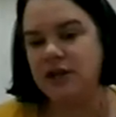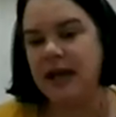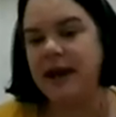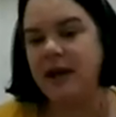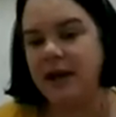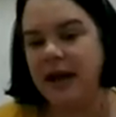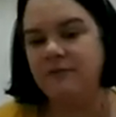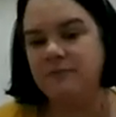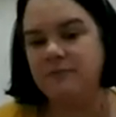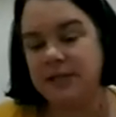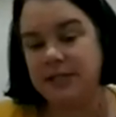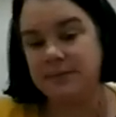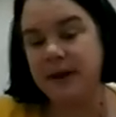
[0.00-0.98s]
and our
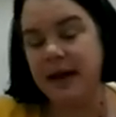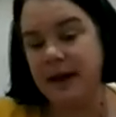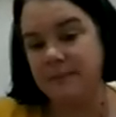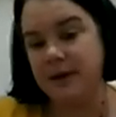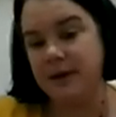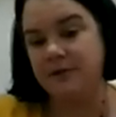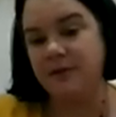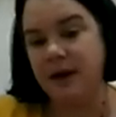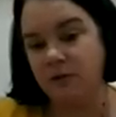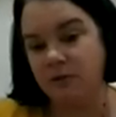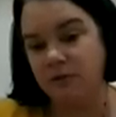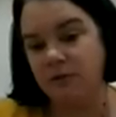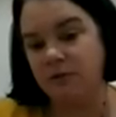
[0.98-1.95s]
government Department of
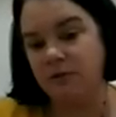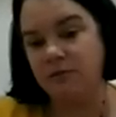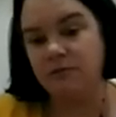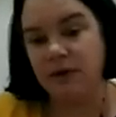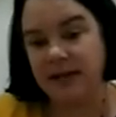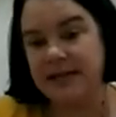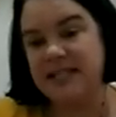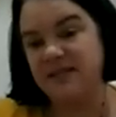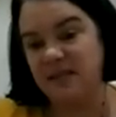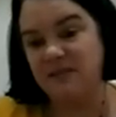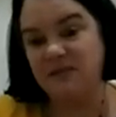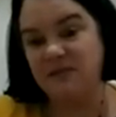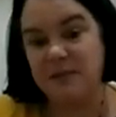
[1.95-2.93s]
Health release of
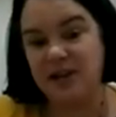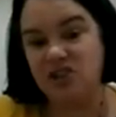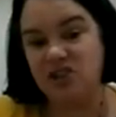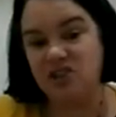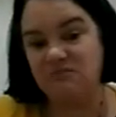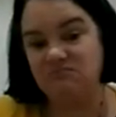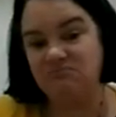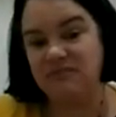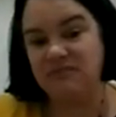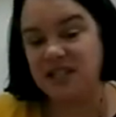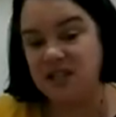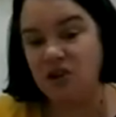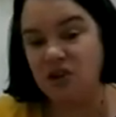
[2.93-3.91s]
information.
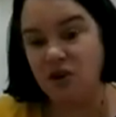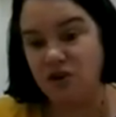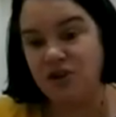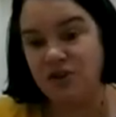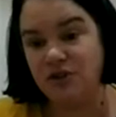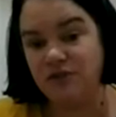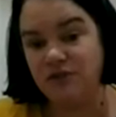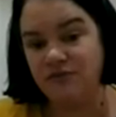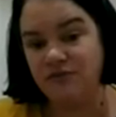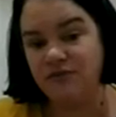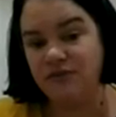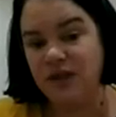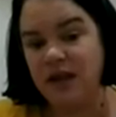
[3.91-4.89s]
That's the go-to.
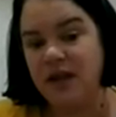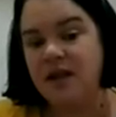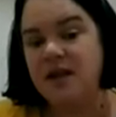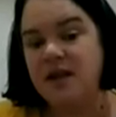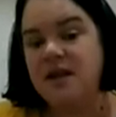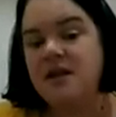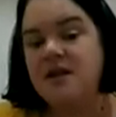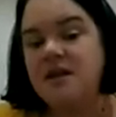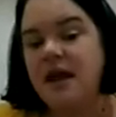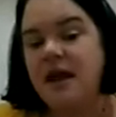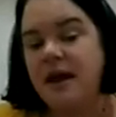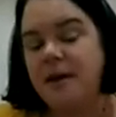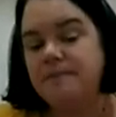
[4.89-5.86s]

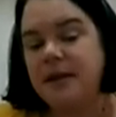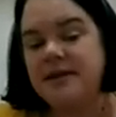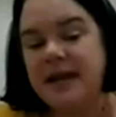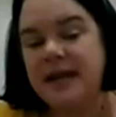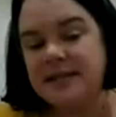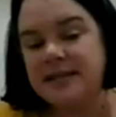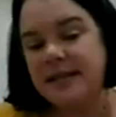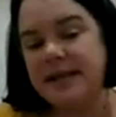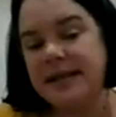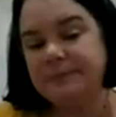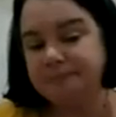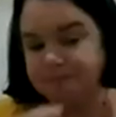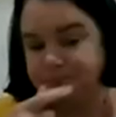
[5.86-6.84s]

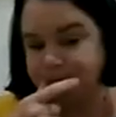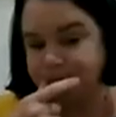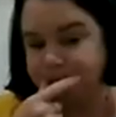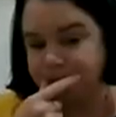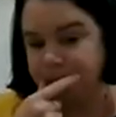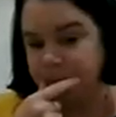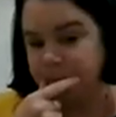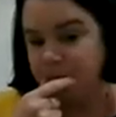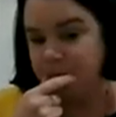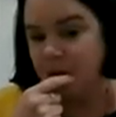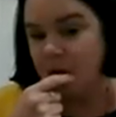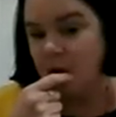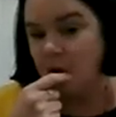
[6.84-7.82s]
Nextly,
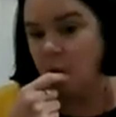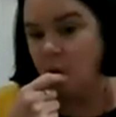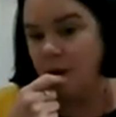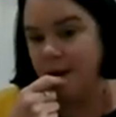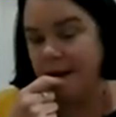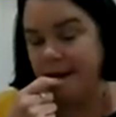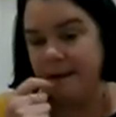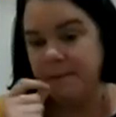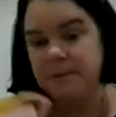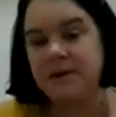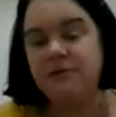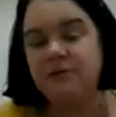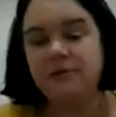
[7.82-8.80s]
a
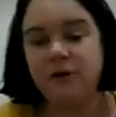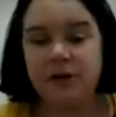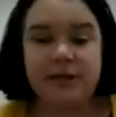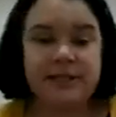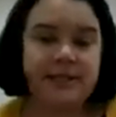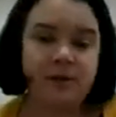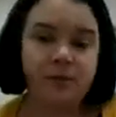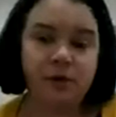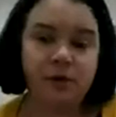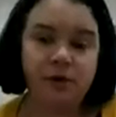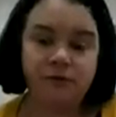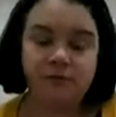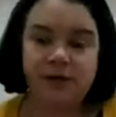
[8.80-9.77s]
big focus in the
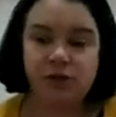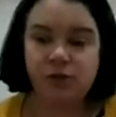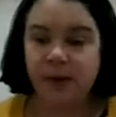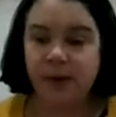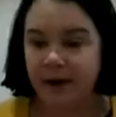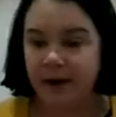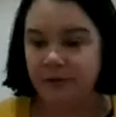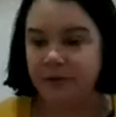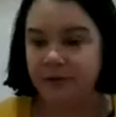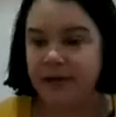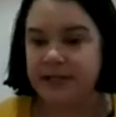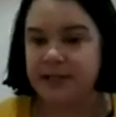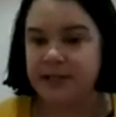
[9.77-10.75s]
world of mental health
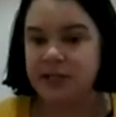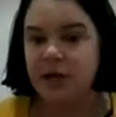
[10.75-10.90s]
is